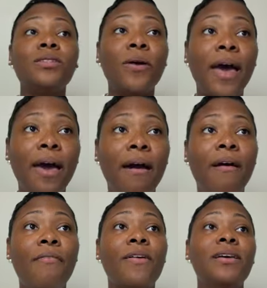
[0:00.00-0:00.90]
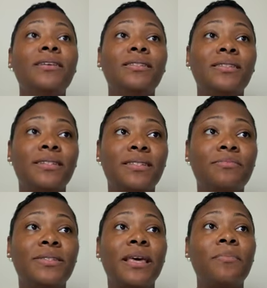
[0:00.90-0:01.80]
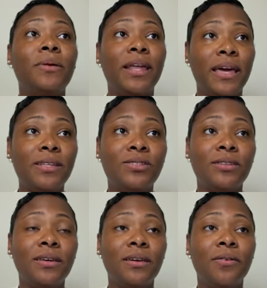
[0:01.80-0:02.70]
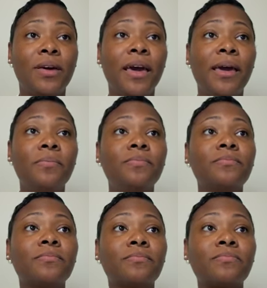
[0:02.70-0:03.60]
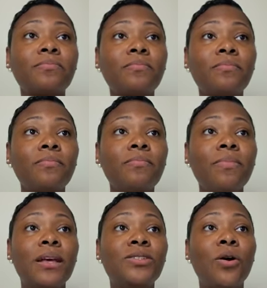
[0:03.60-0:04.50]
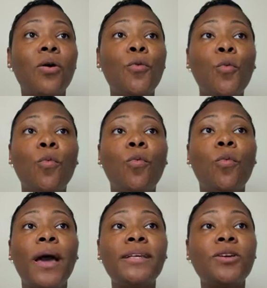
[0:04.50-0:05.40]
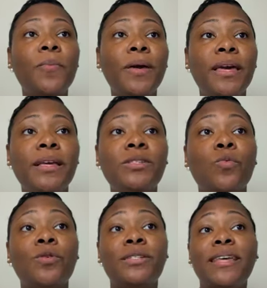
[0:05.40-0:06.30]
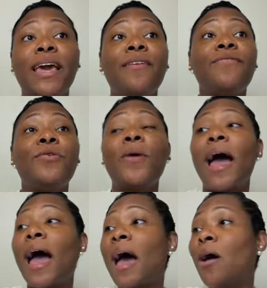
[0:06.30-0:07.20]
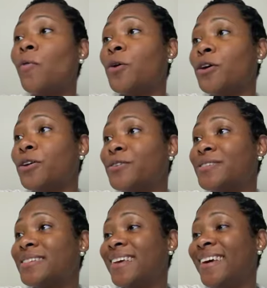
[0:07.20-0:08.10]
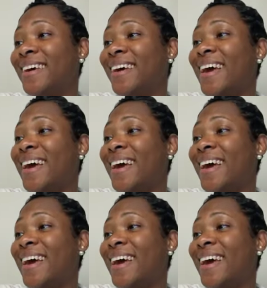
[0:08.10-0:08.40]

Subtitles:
So have systems in place, okay? So SOPs will save you hours.